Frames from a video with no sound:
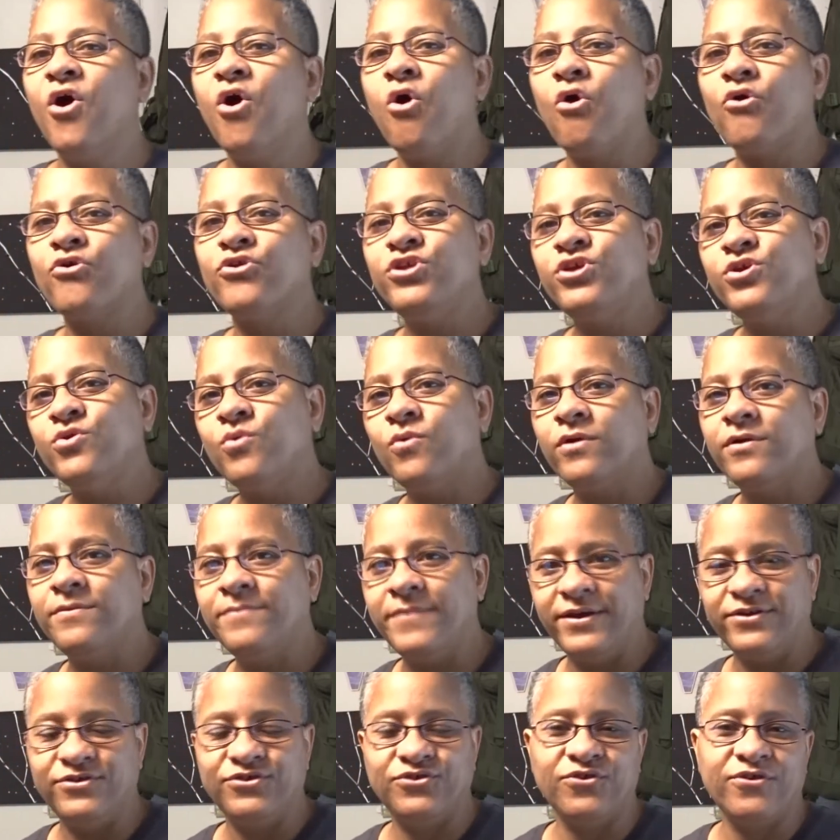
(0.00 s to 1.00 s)
Or do you want to
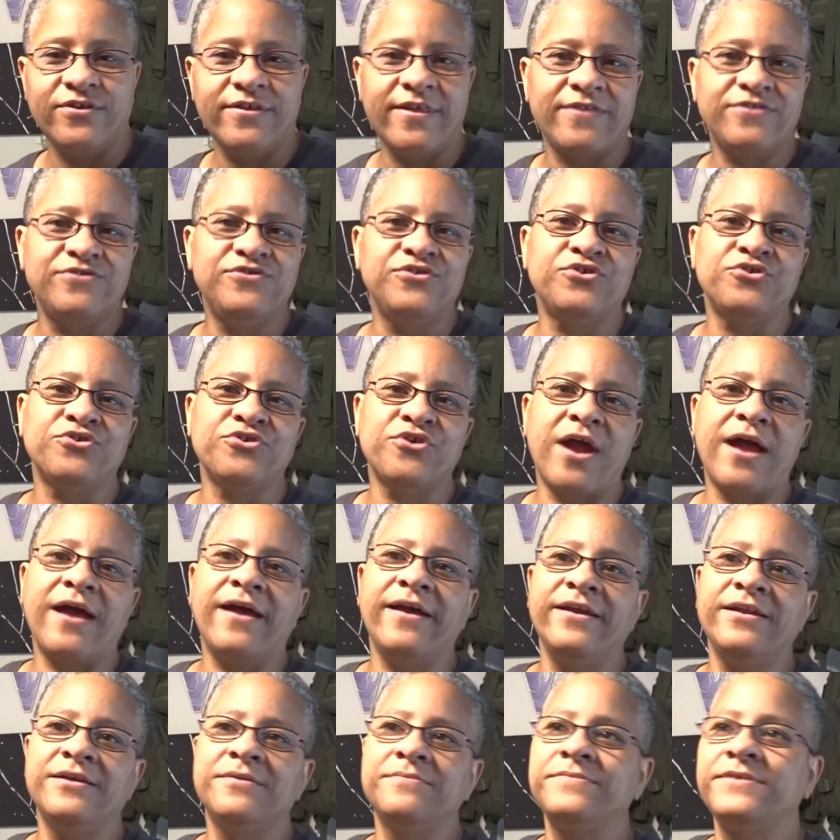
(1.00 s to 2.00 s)
make sure that your
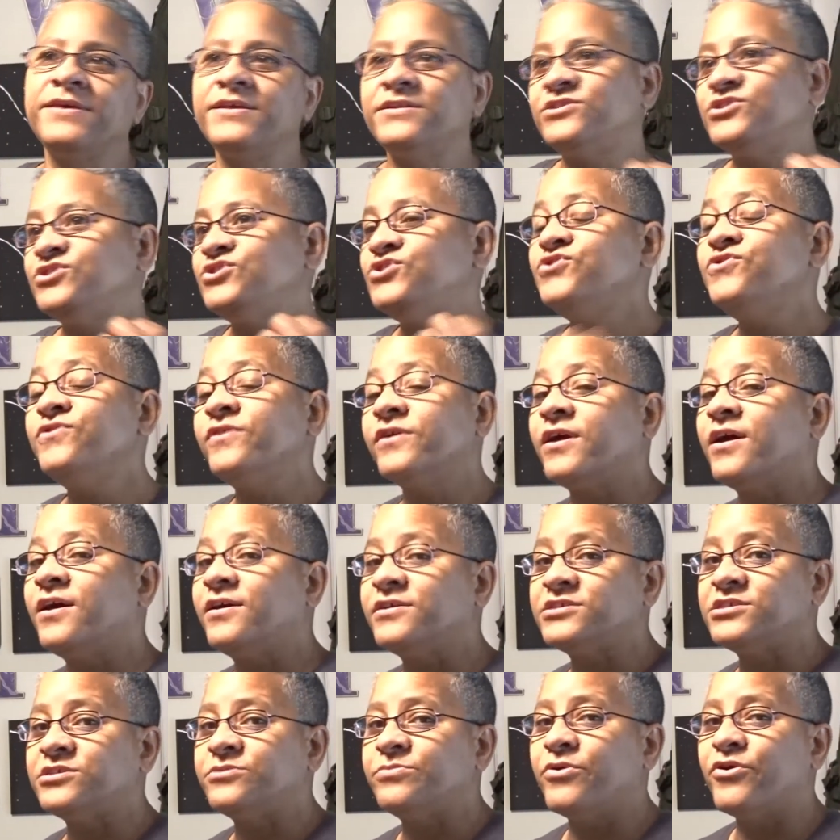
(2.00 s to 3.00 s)
item gets to the
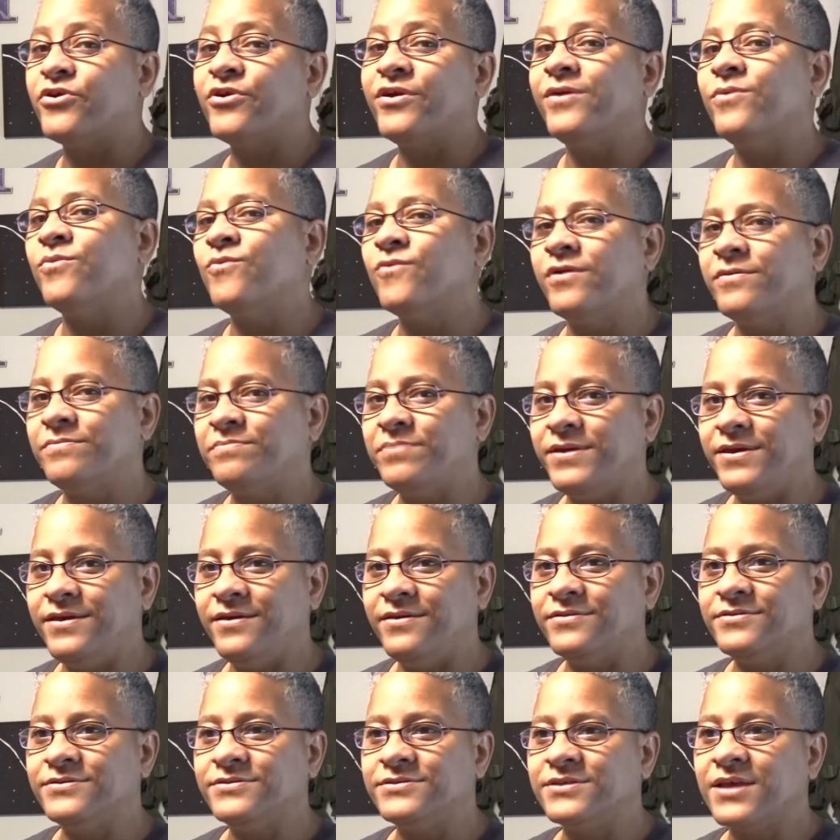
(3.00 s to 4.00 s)
customer in one
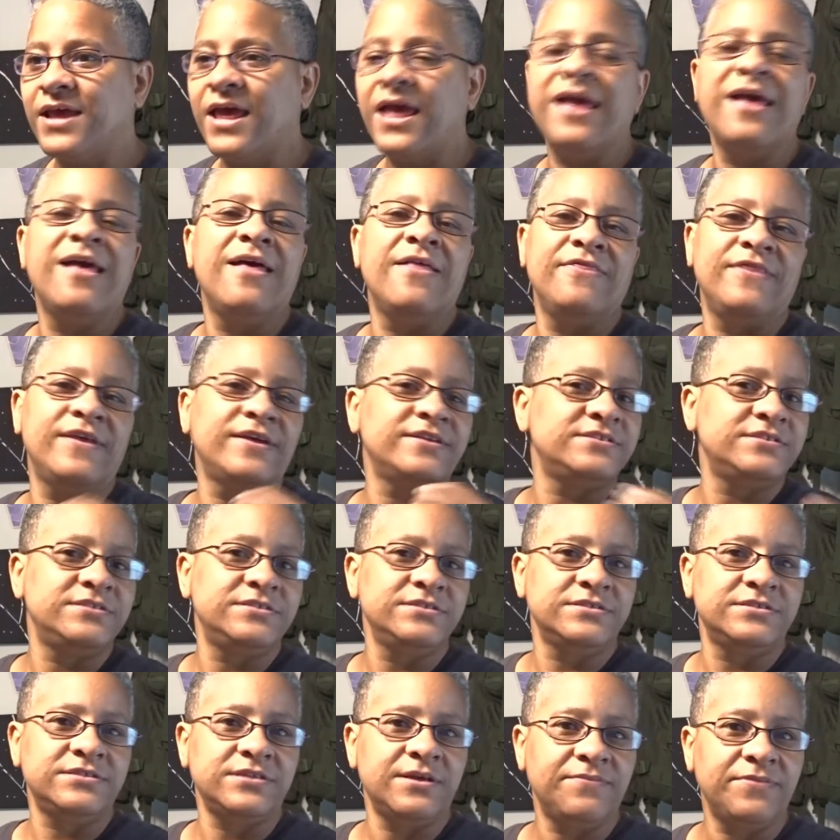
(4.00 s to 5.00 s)
piece? That's
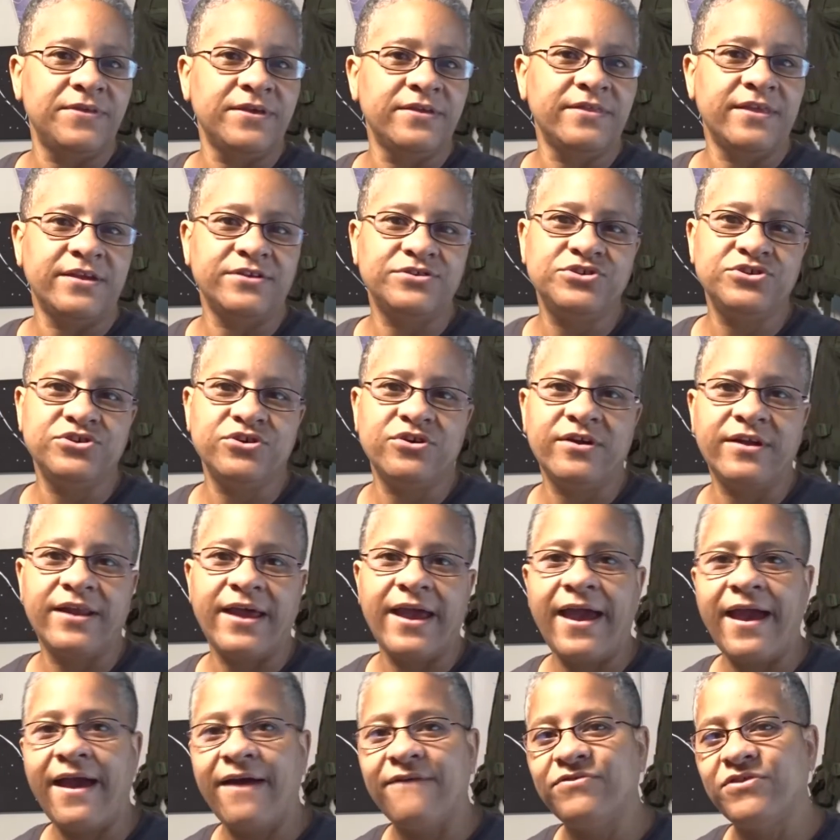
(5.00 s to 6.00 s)
just something that you're going to
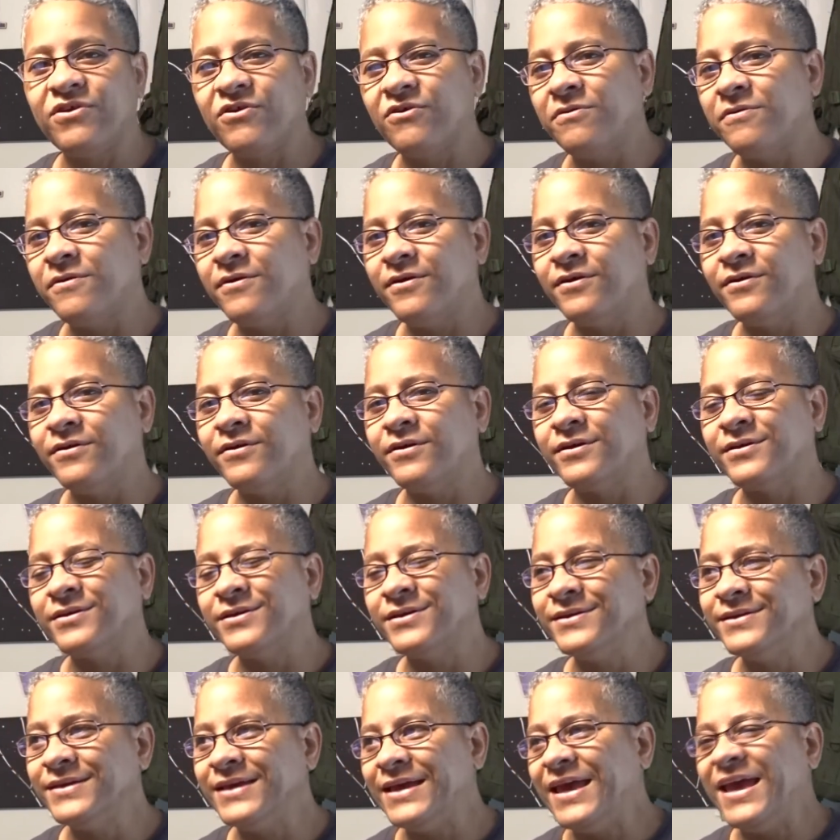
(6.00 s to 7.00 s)
have to
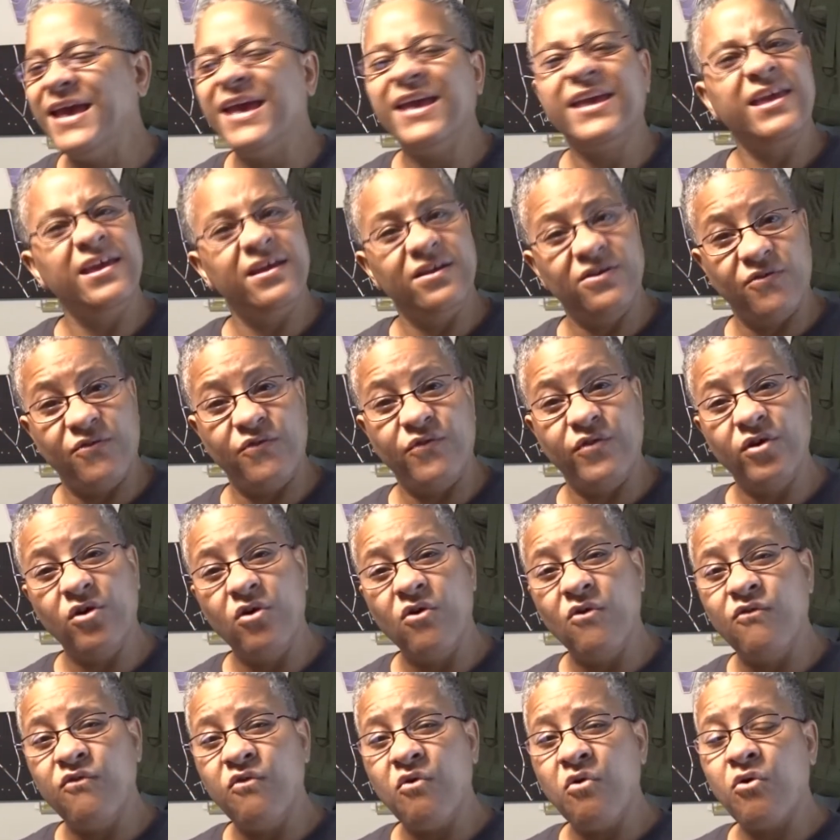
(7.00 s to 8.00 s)
get a
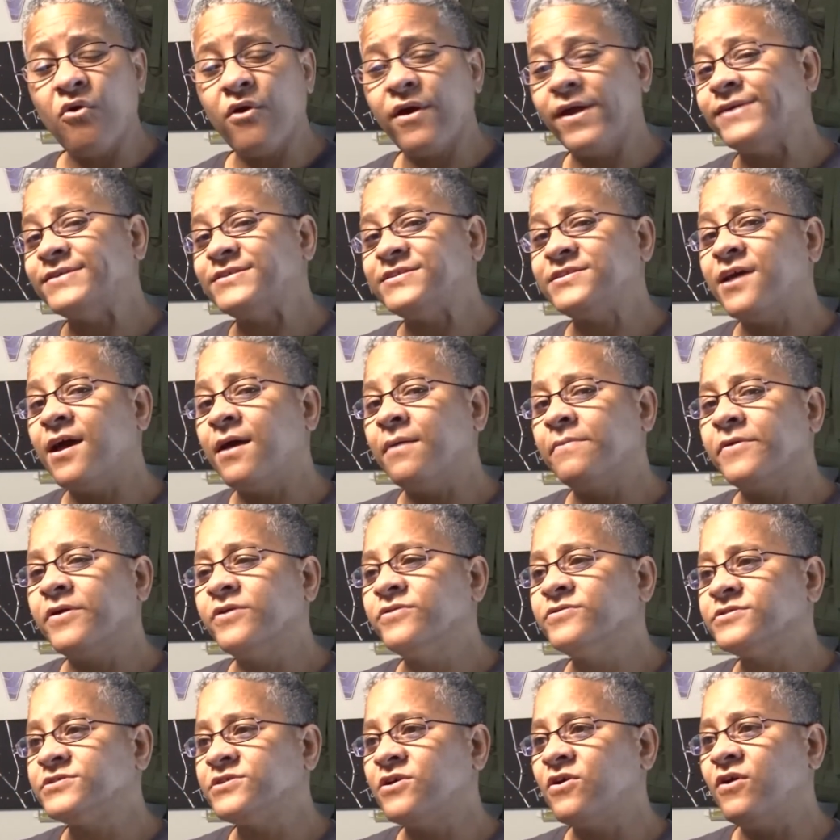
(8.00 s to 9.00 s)
feel for as time
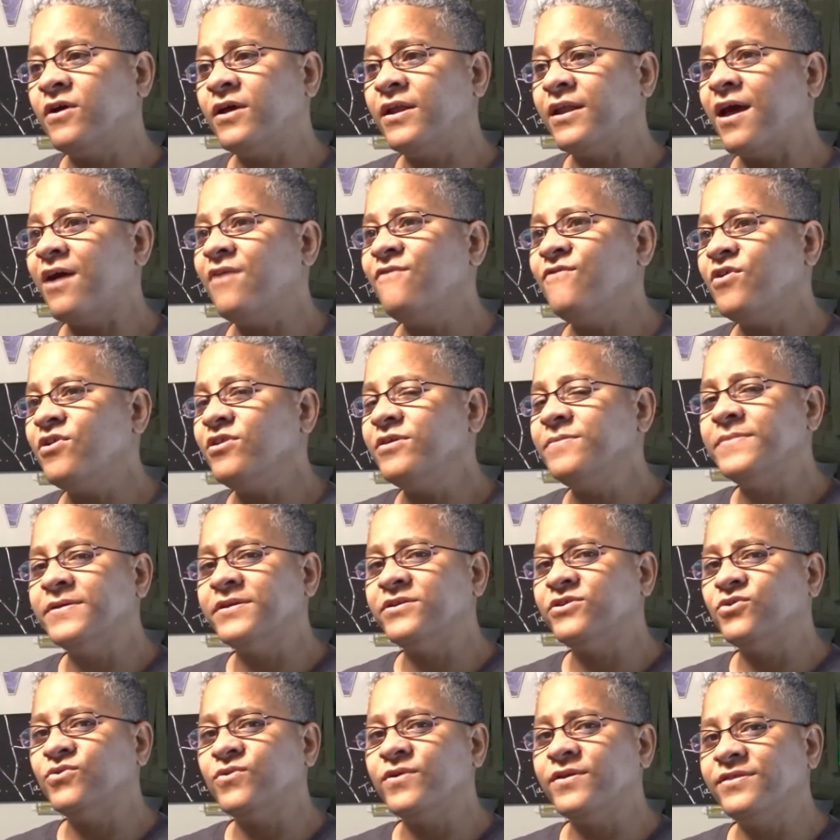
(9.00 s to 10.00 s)
goes on. I've only been
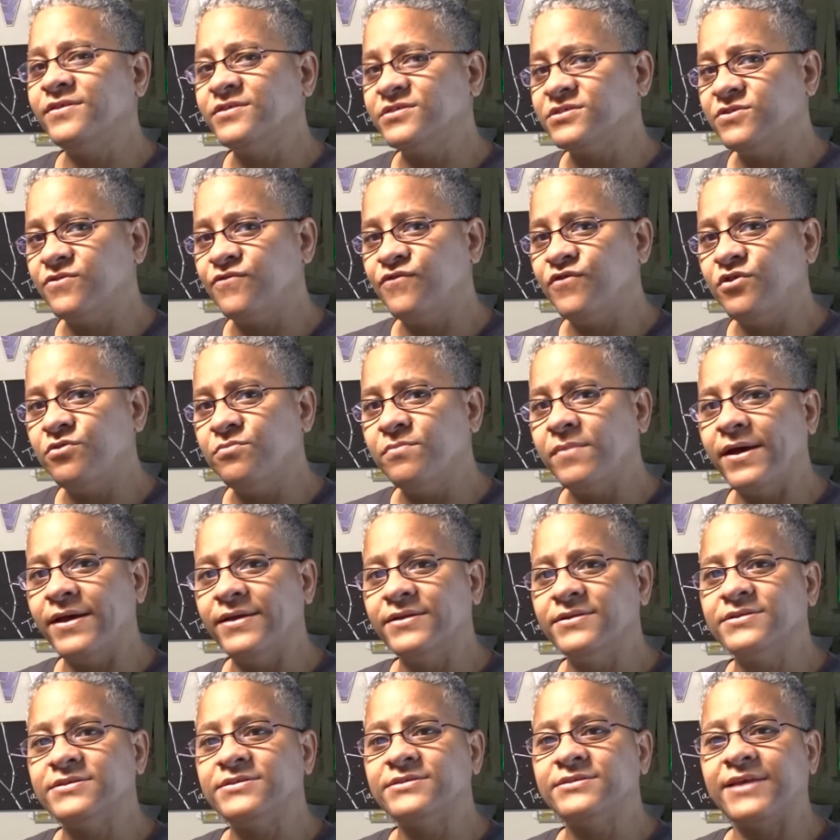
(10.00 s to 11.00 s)
doing this a few
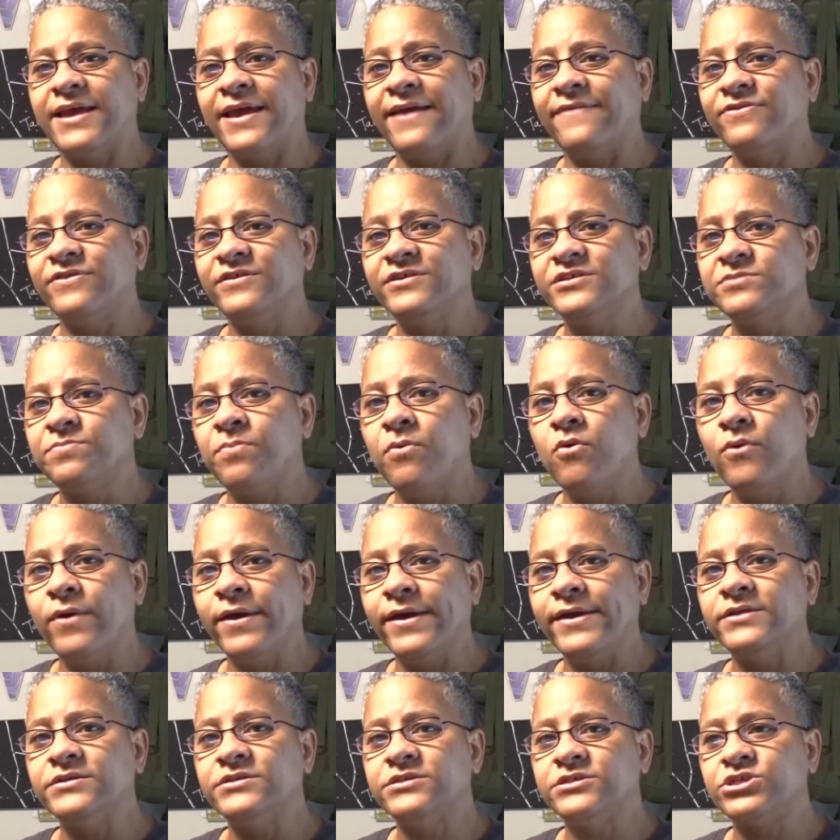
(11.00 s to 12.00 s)
months at this
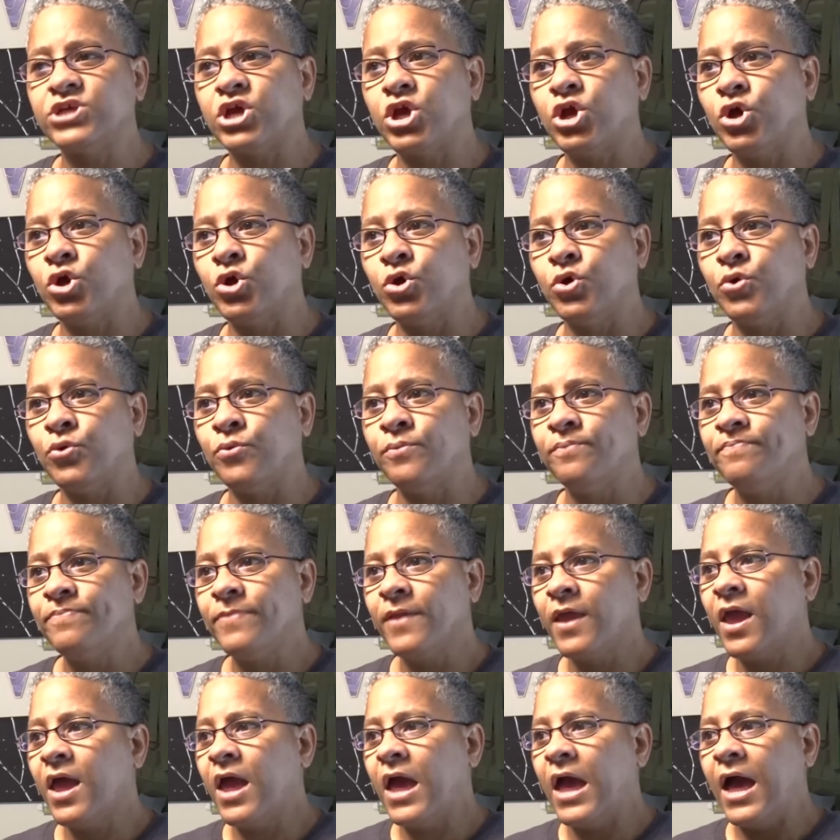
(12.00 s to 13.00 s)
point, so
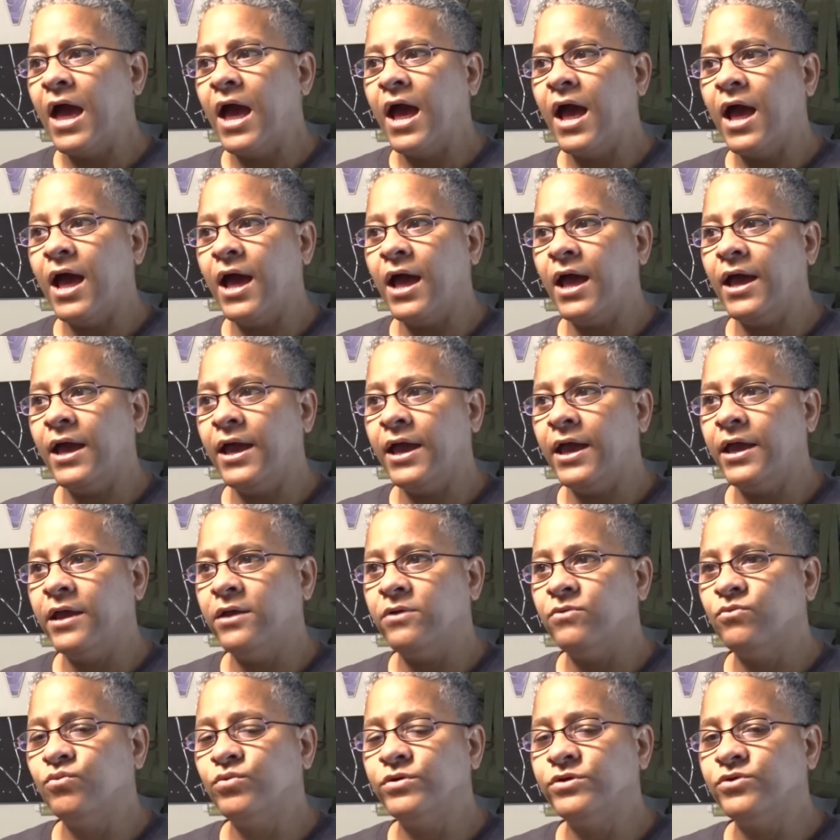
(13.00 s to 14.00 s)
I
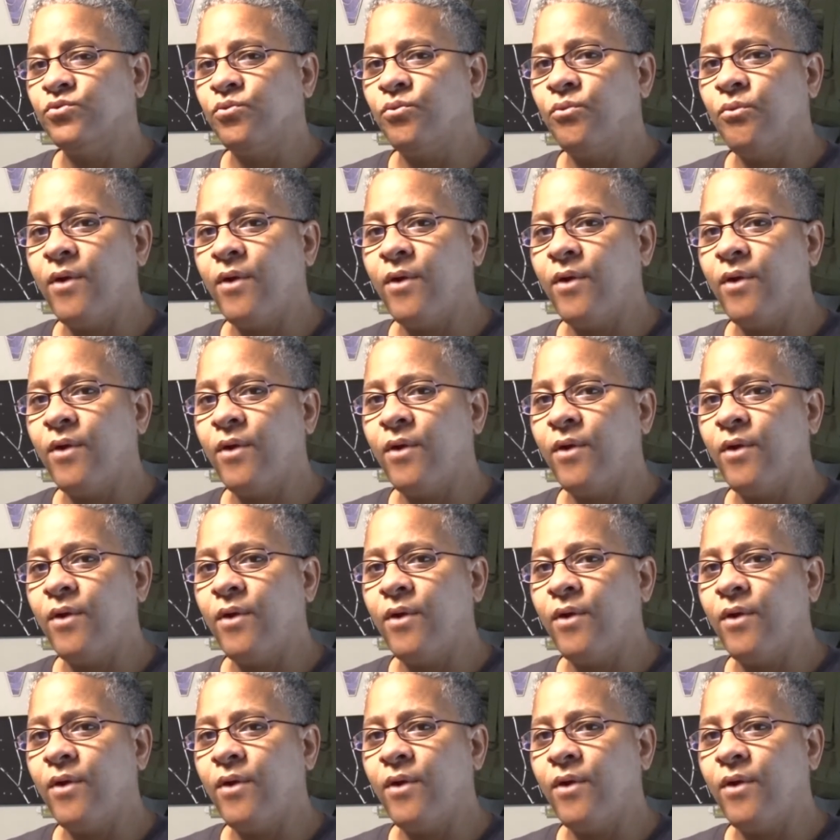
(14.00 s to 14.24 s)
would